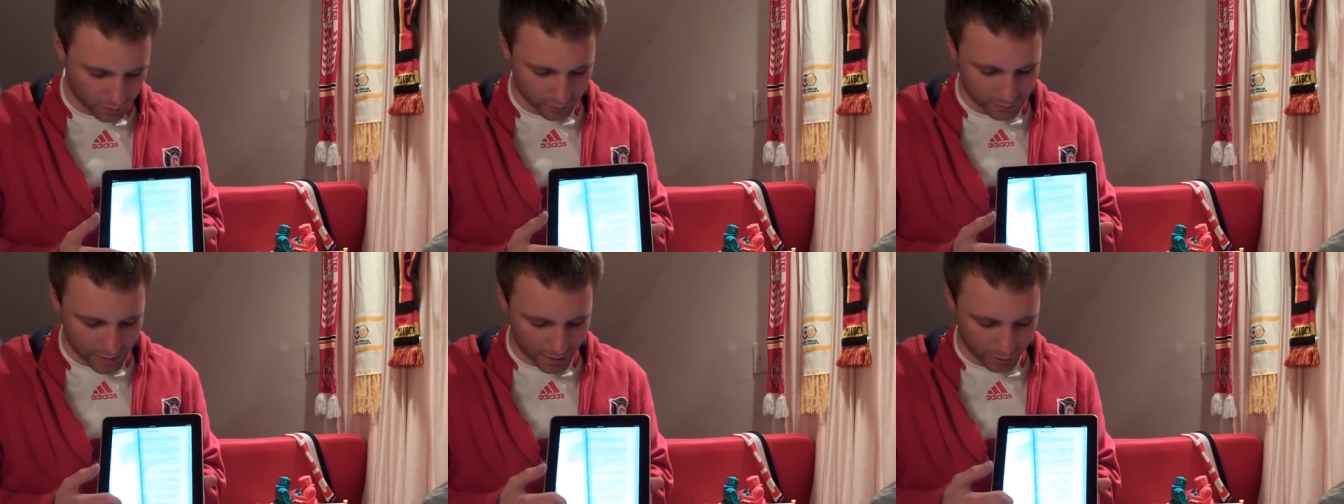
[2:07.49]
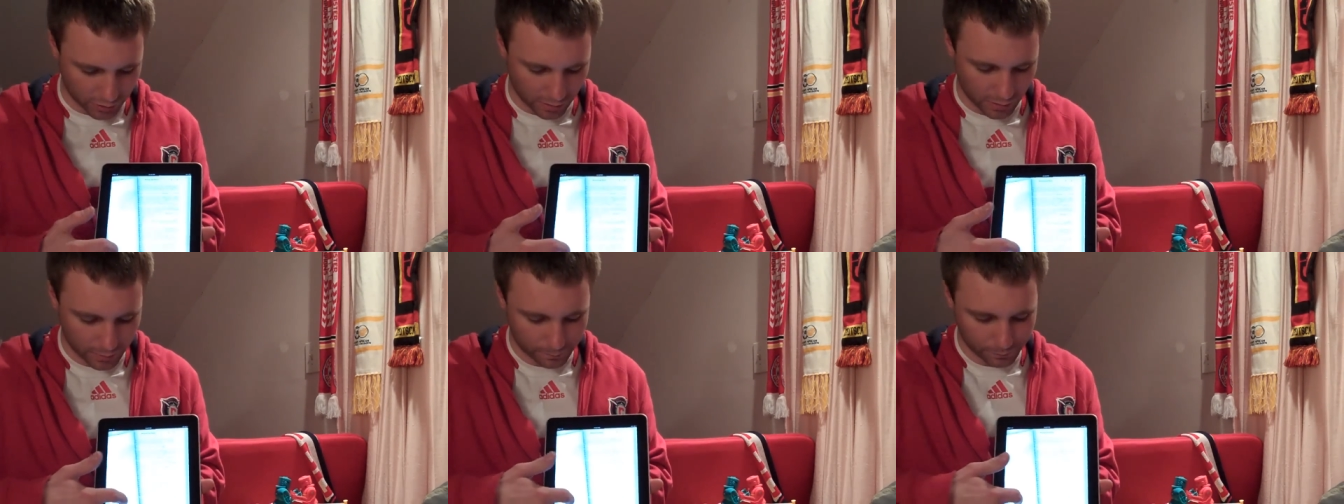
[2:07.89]
You can see
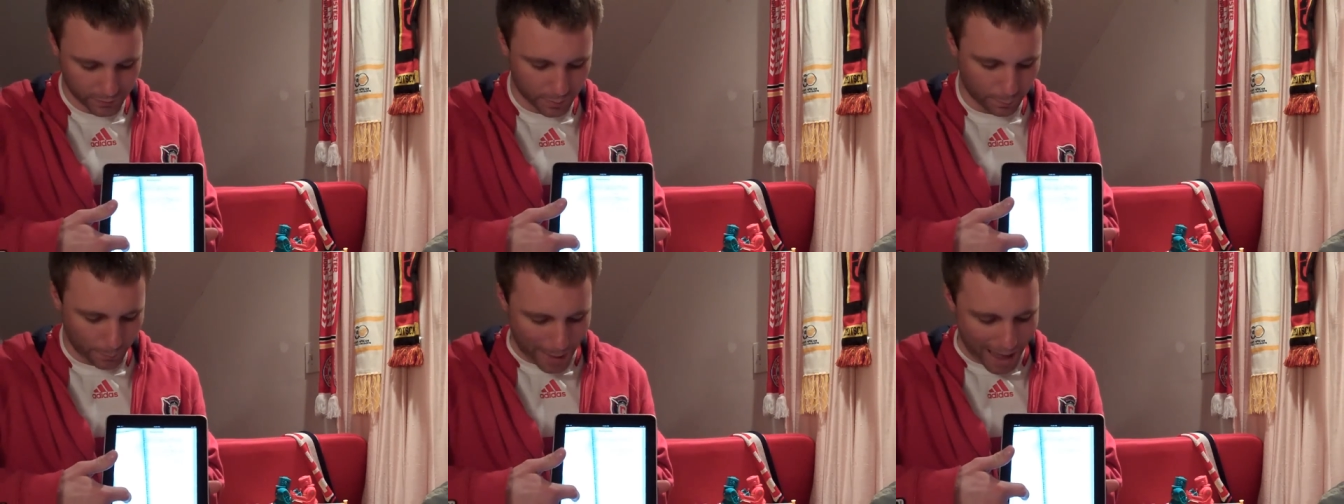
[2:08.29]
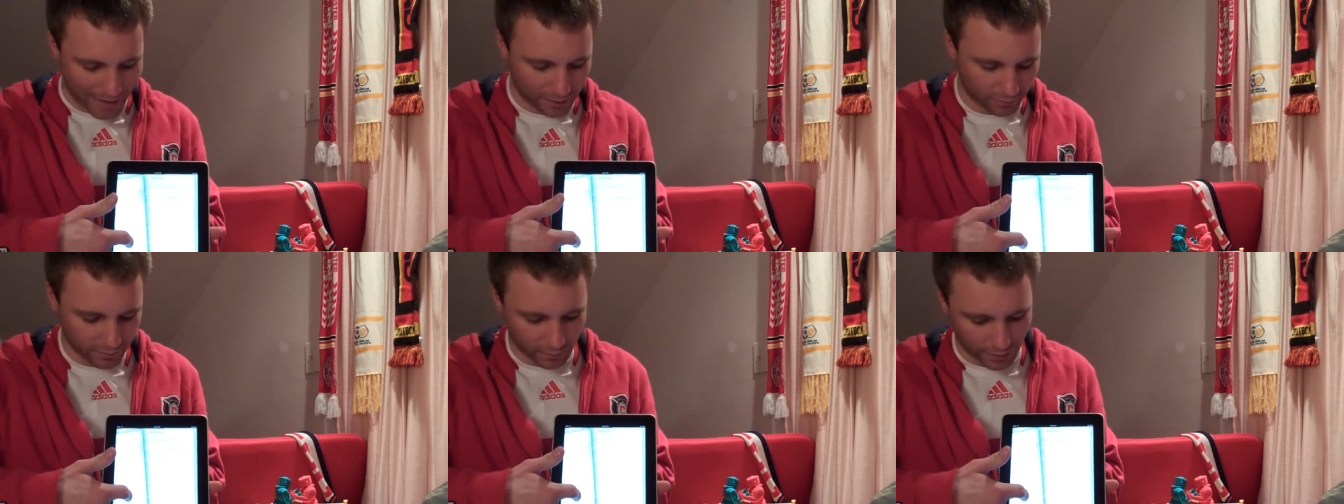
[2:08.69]
actually the
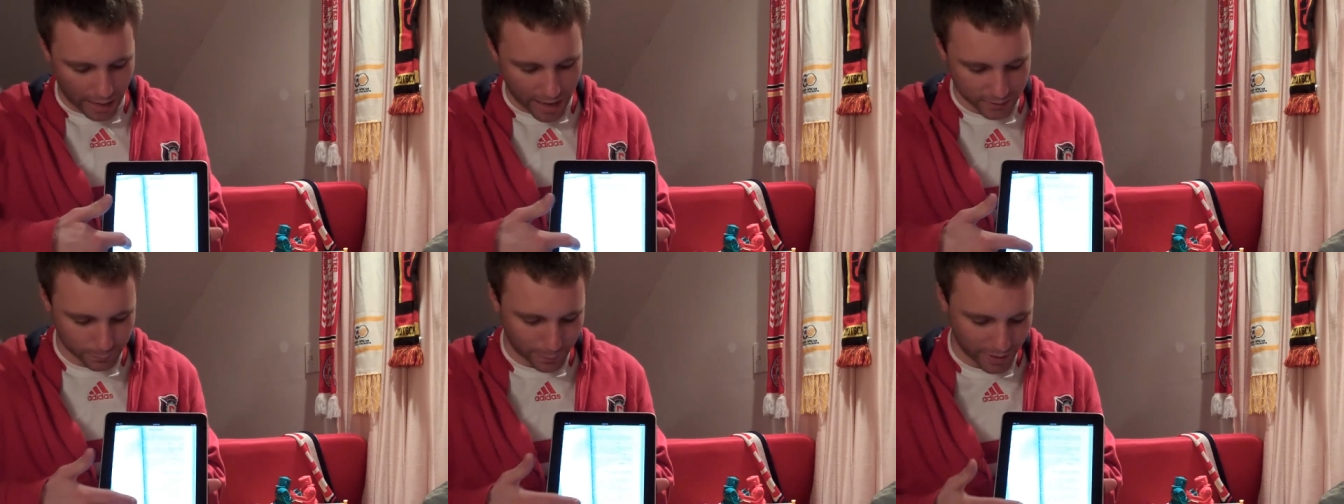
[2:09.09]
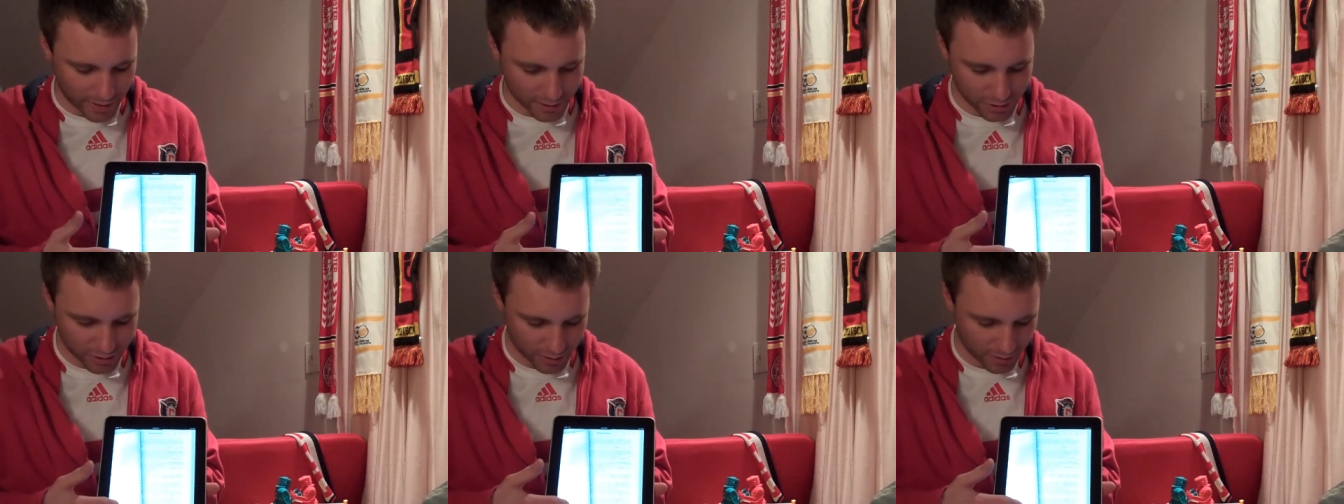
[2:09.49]
back of the last
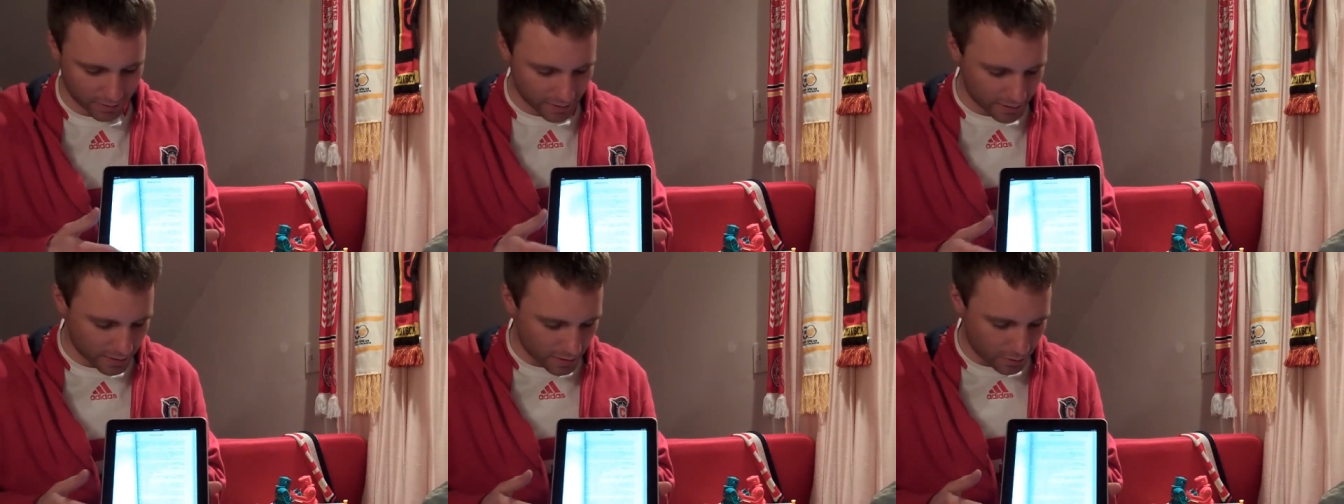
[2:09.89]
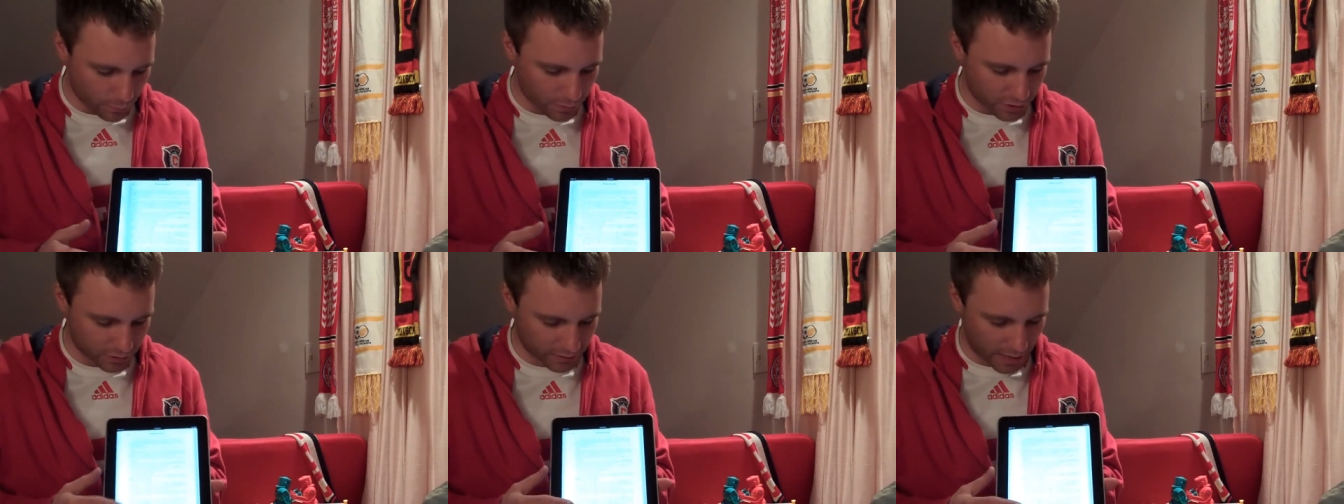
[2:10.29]
page here,
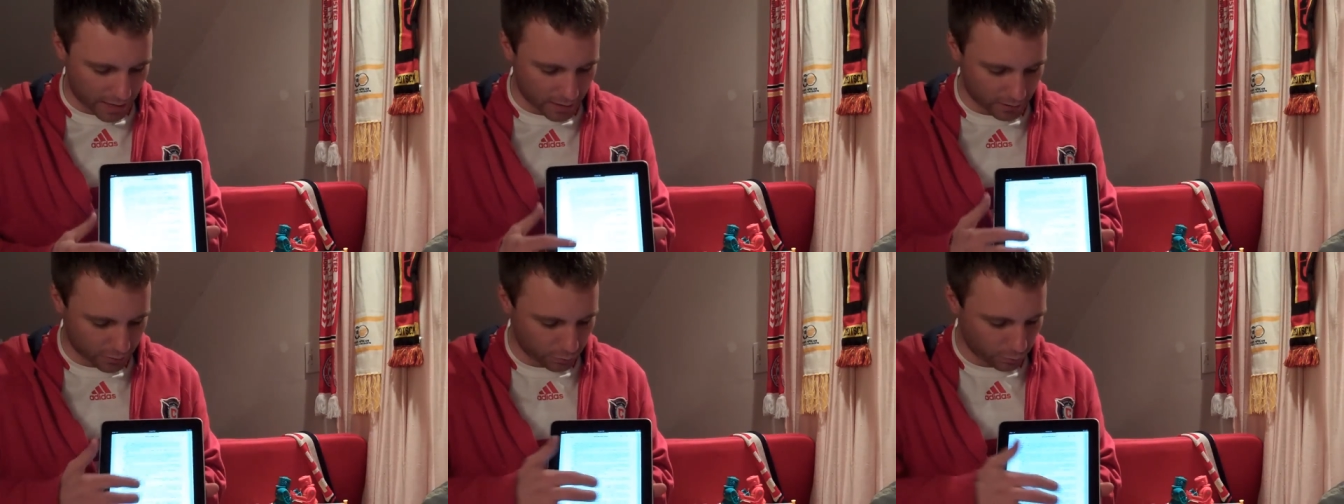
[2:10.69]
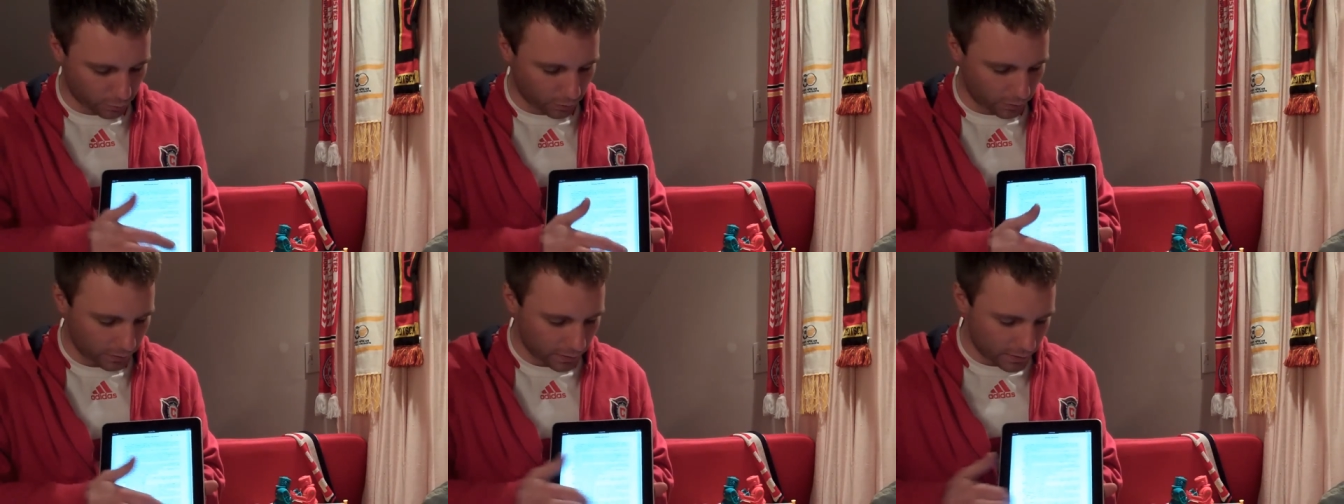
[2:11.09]
which is kind of
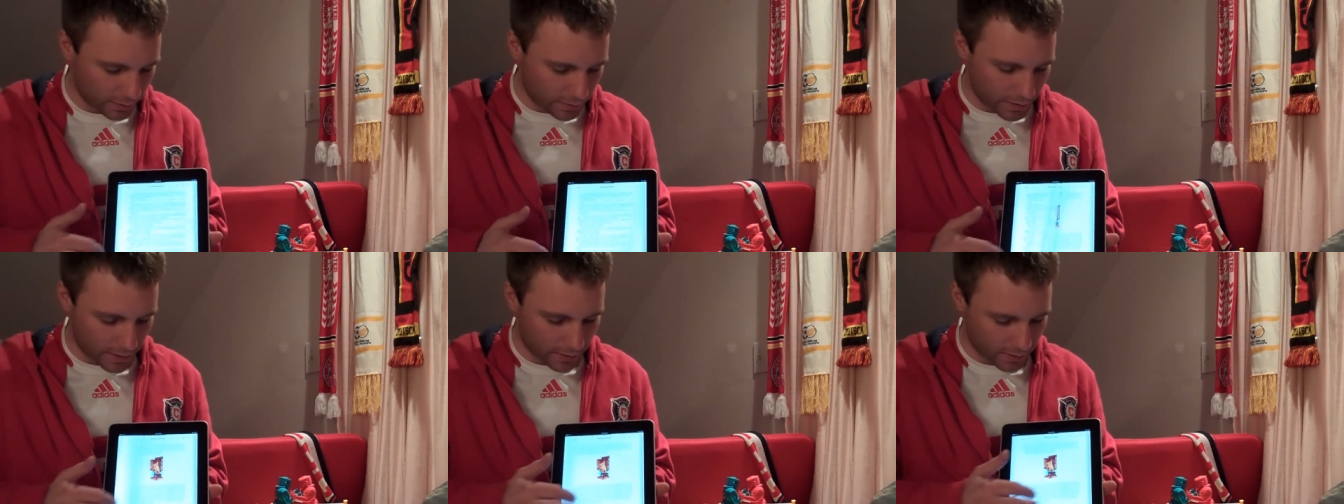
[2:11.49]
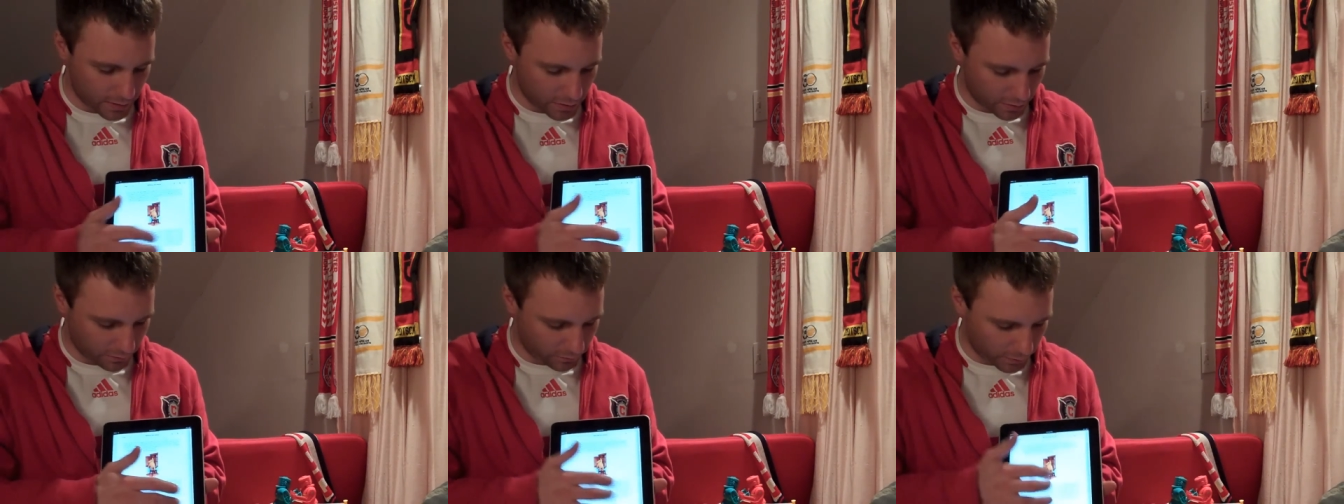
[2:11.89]
cool. And
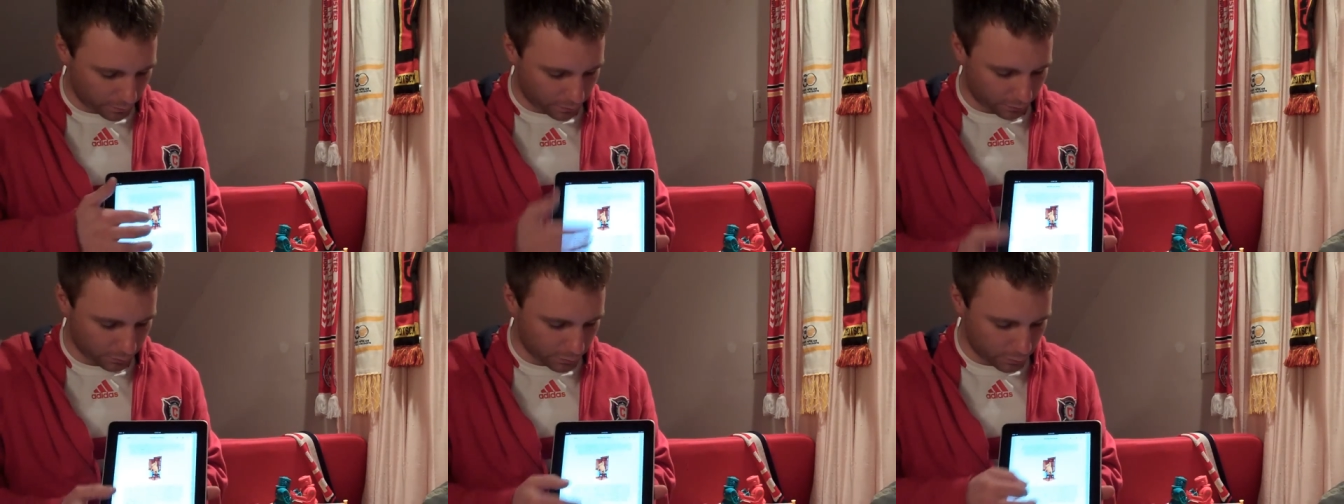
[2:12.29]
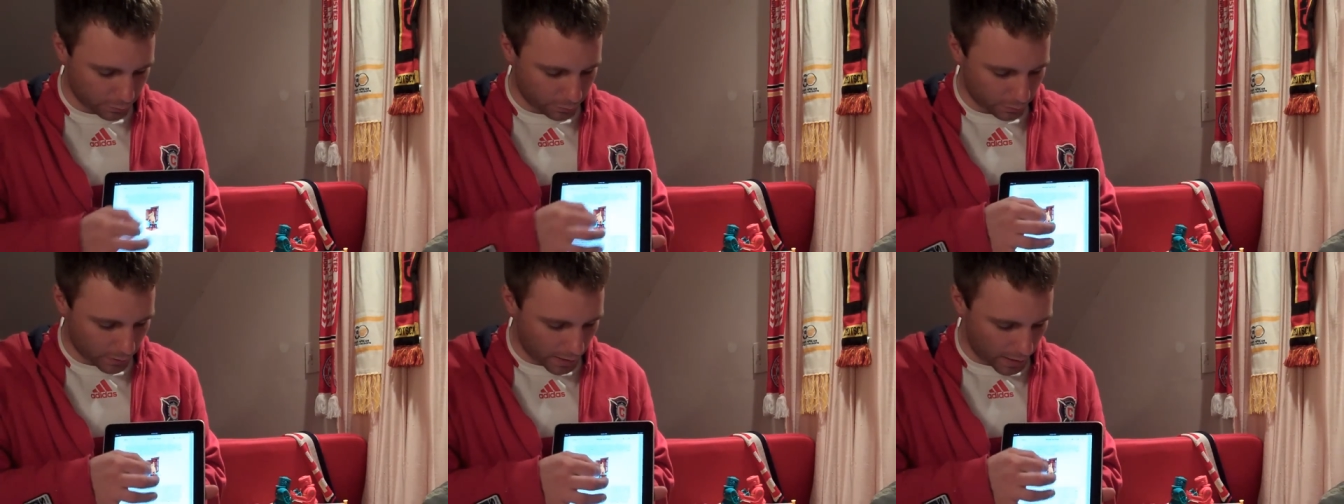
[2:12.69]
then you can flip
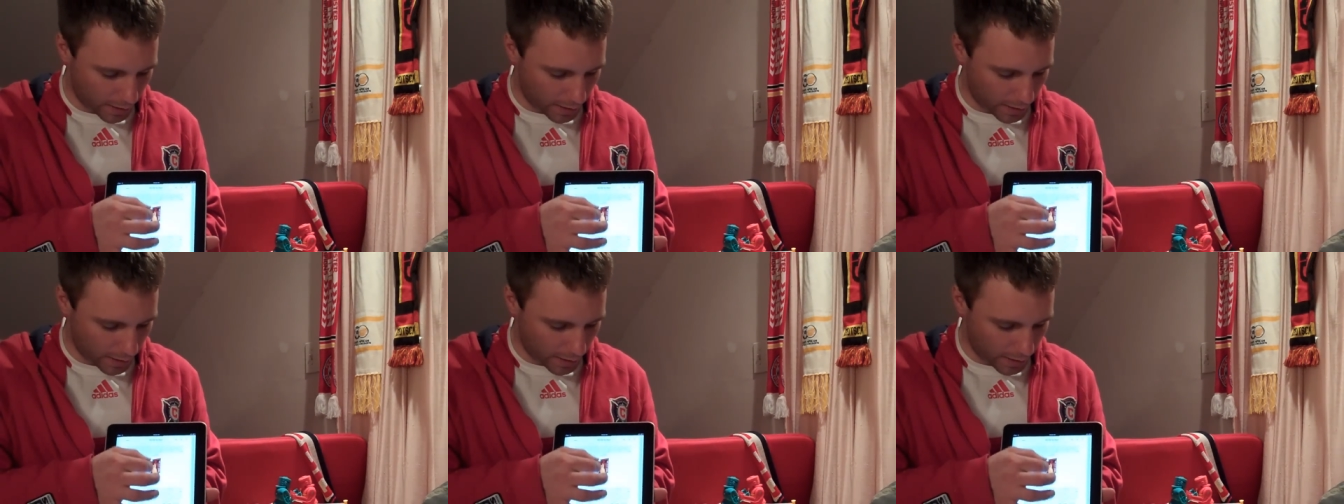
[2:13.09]
through.